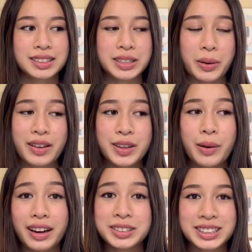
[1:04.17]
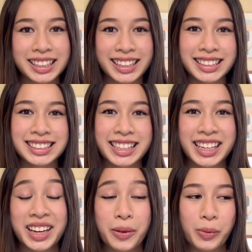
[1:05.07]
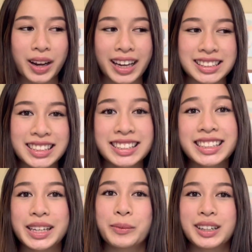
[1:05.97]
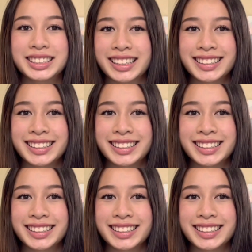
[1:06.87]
So if you are interested in seeing what I did, keep watching.